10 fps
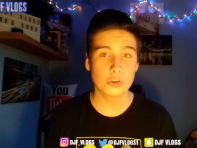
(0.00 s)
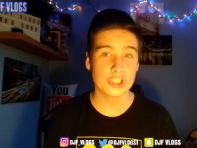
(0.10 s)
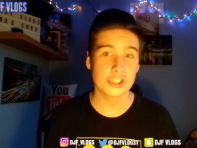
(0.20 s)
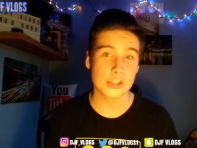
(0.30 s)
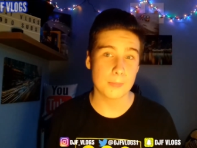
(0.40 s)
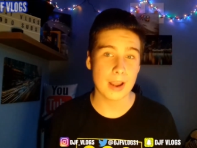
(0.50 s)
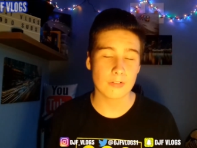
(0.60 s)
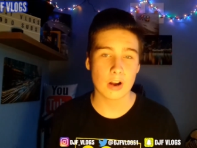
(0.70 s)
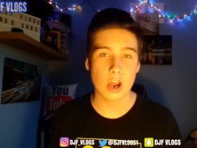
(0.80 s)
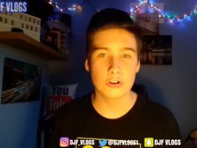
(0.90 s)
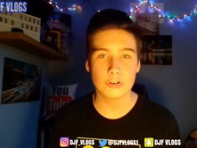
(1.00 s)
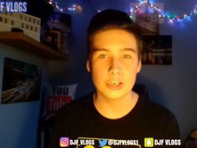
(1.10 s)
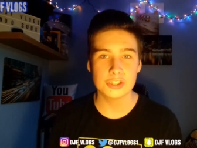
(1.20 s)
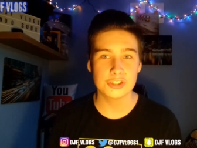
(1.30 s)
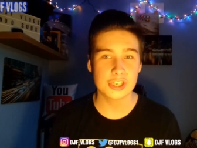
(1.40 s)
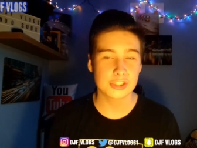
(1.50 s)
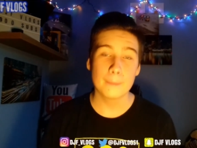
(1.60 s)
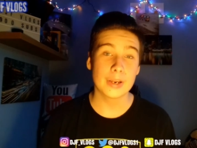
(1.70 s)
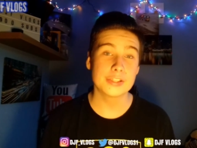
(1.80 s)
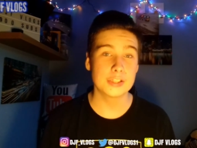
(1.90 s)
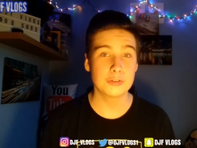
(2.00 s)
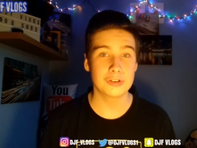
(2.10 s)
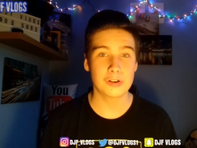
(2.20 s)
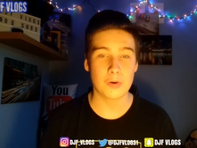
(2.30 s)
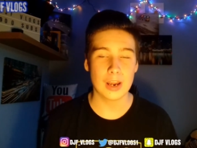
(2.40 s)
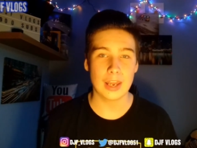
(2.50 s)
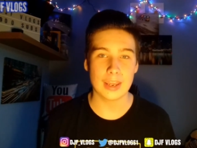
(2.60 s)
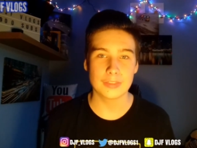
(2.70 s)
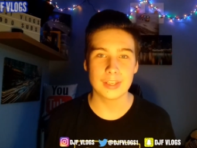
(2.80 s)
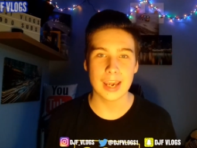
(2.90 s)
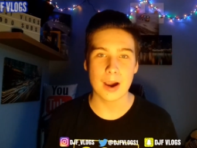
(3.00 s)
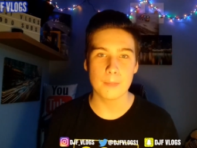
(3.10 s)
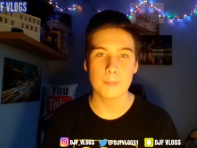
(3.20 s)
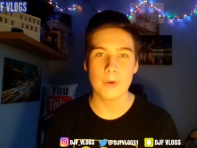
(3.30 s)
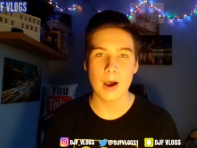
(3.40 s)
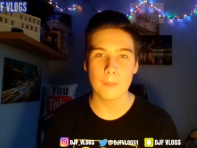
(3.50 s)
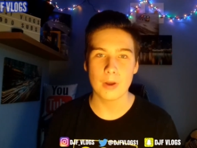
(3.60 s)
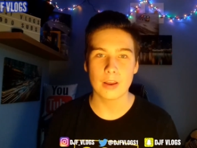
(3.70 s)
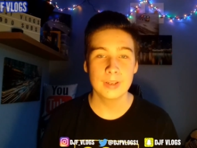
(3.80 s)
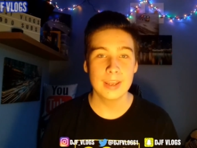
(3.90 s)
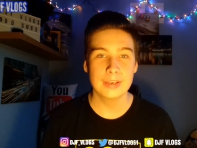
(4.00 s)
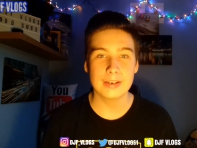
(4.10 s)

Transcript: or change the background colour on each disc, but I still do quite like the album artwork.